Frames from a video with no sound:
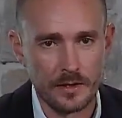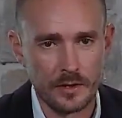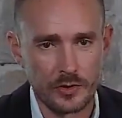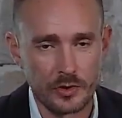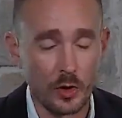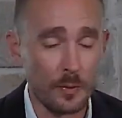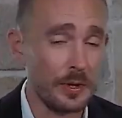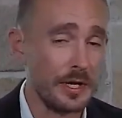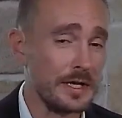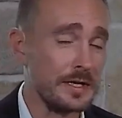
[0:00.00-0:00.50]

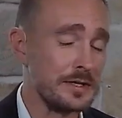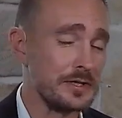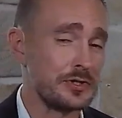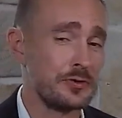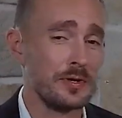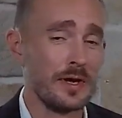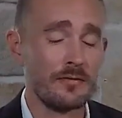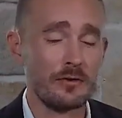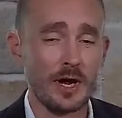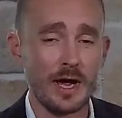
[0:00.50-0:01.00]
Nobody in
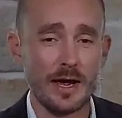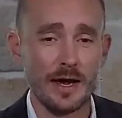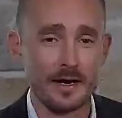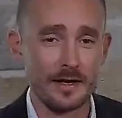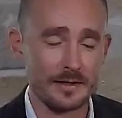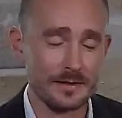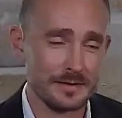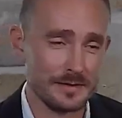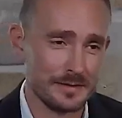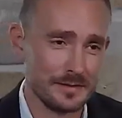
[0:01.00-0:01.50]
history ever
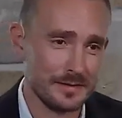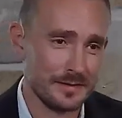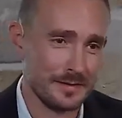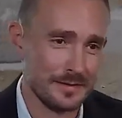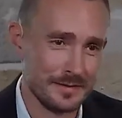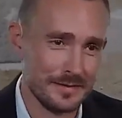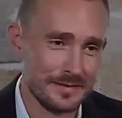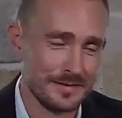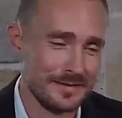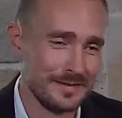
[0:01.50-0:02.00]
has.
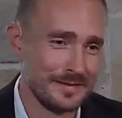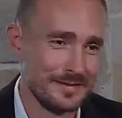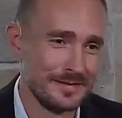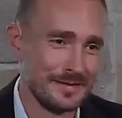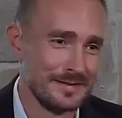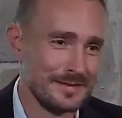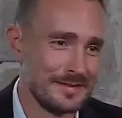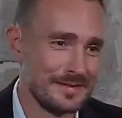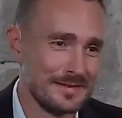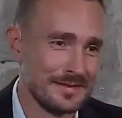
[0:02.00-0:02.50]

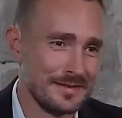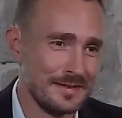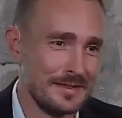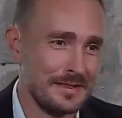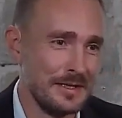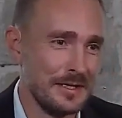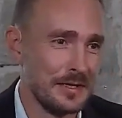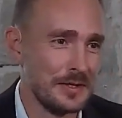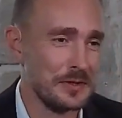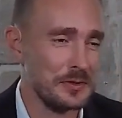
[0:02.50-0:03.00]

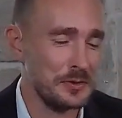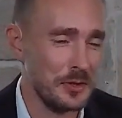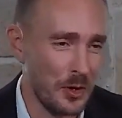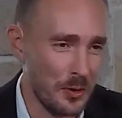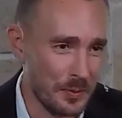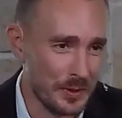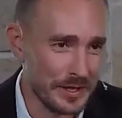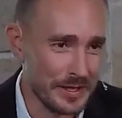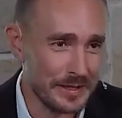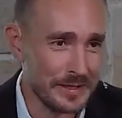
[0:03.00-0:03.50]

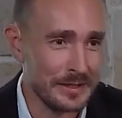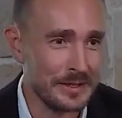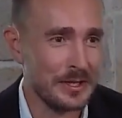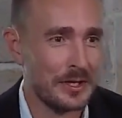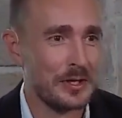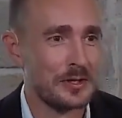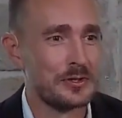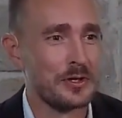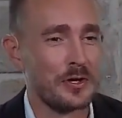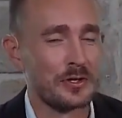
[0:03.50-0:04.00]
Nobody
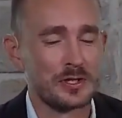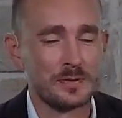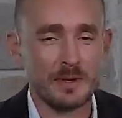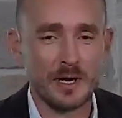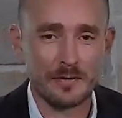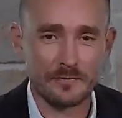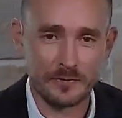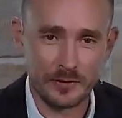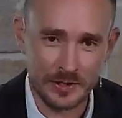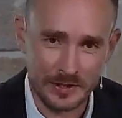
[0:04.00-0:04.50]
talked
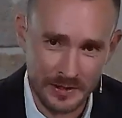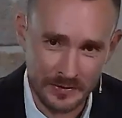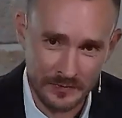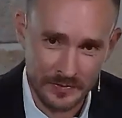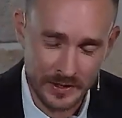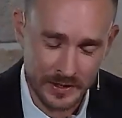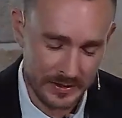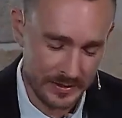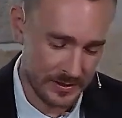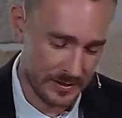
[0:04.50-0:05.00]
about
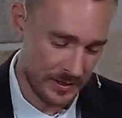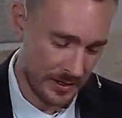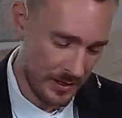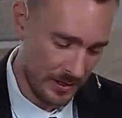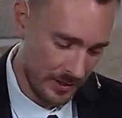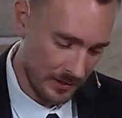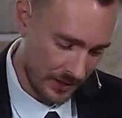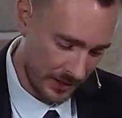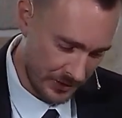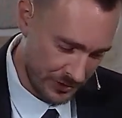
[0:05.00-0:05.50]
forgiveness
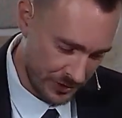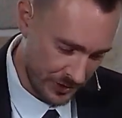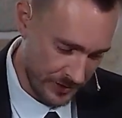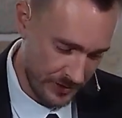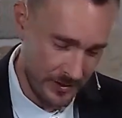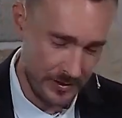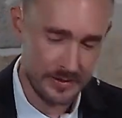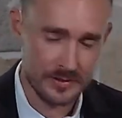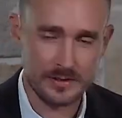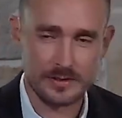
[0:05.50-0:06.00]
like
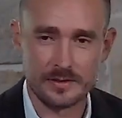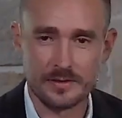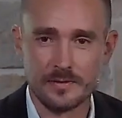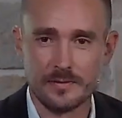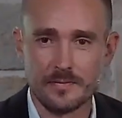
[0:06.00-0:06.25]
Jesus.